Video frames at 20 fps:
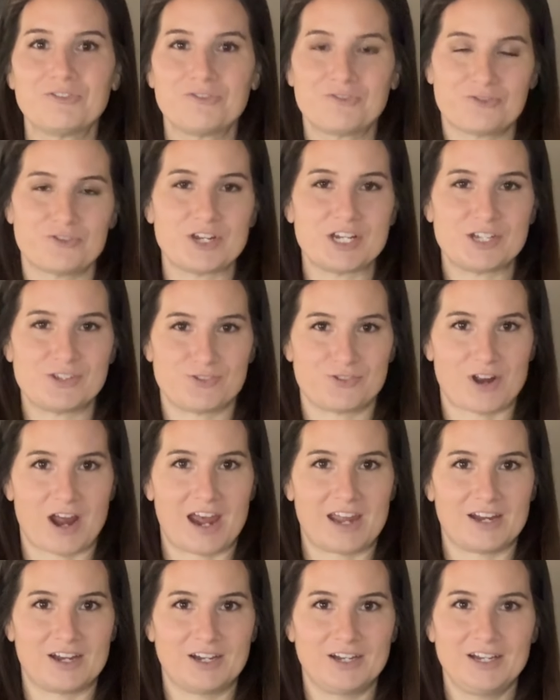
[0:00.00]
freeze
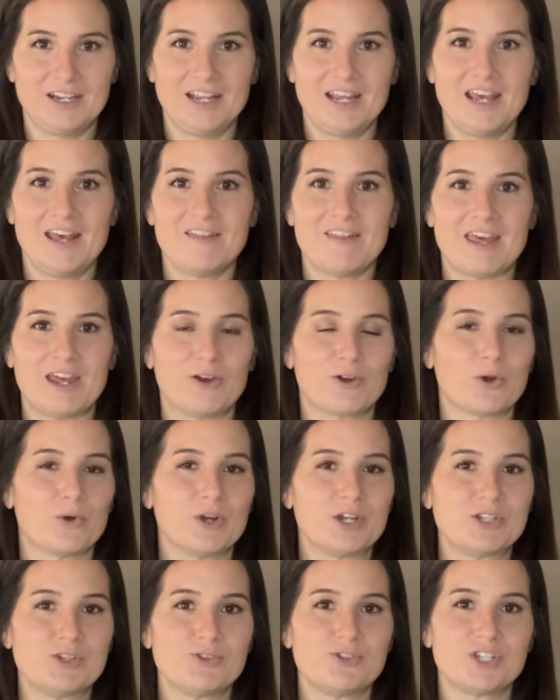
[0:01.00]
dryer. They are
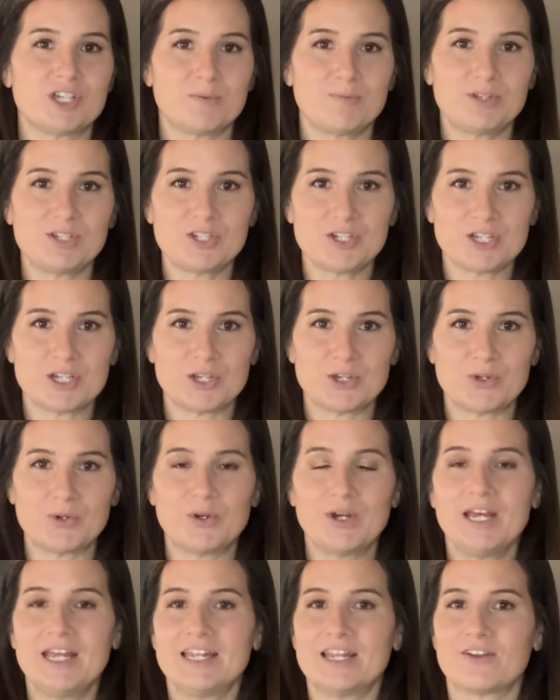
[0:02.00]
going to ship it to you.
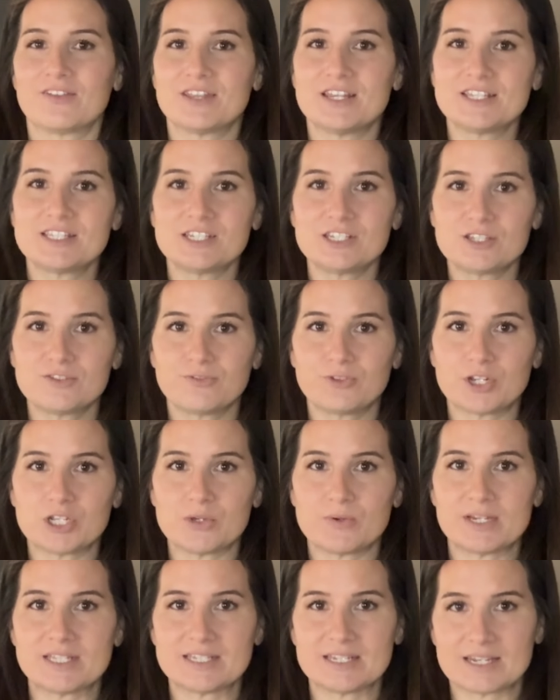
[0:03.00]
Now, this is for
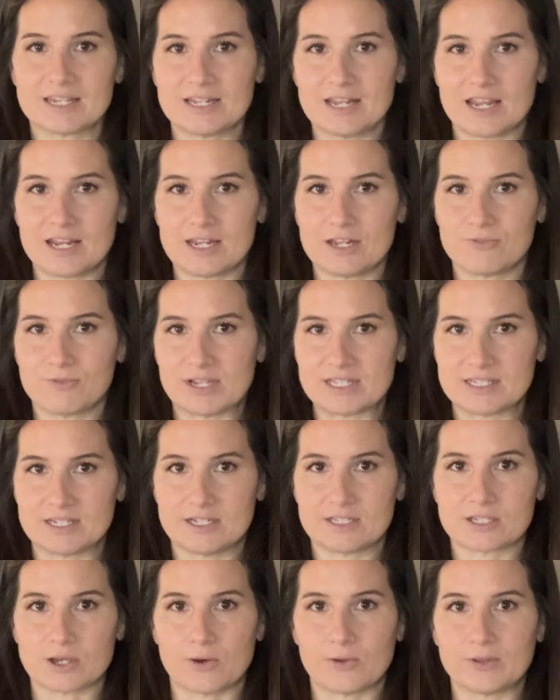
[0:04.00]
US and Canadian
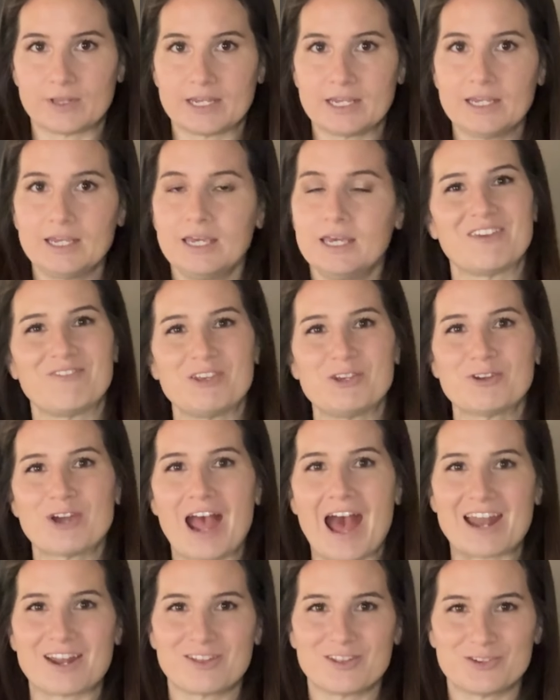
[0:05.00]
residents only. If you're
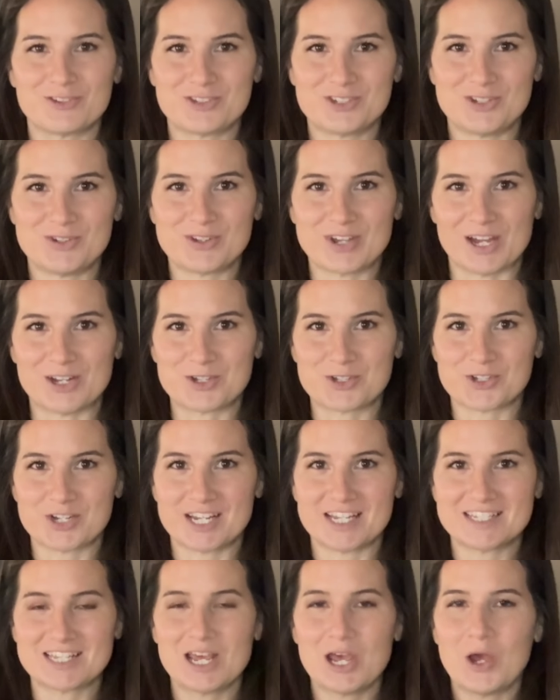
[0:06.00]
out of those two
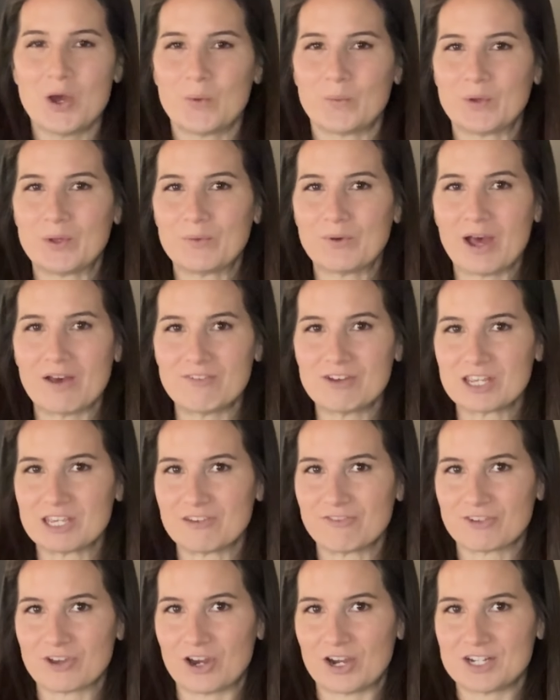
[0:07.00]
countries, we will have a
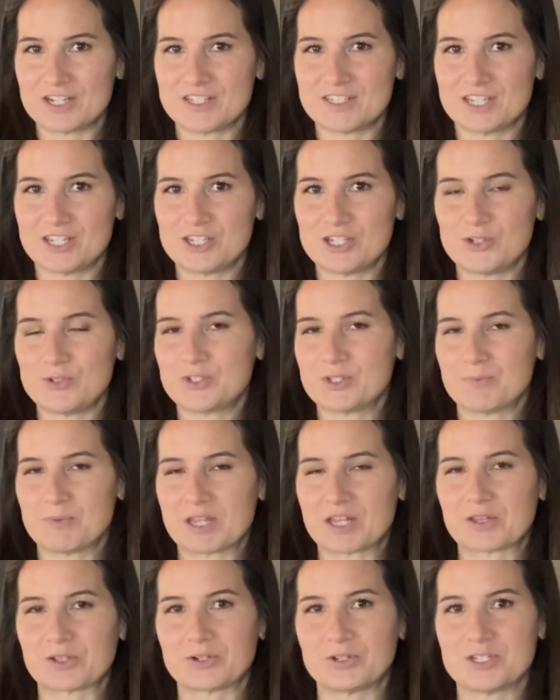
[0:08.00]
gift card to send you,
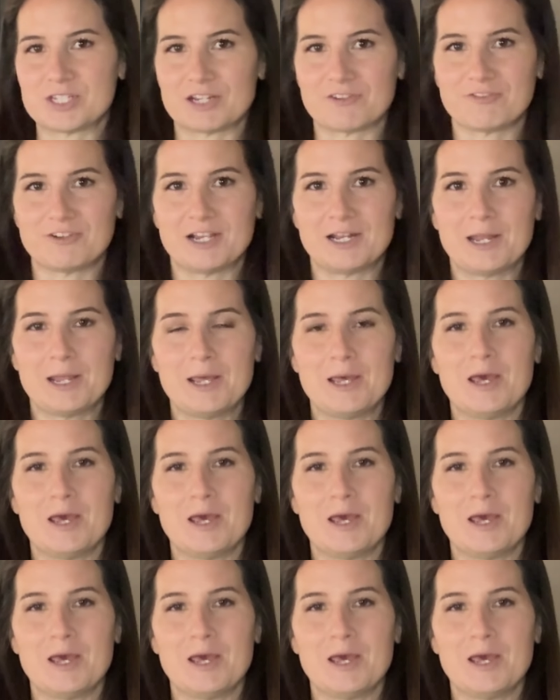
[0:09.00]
something a little different.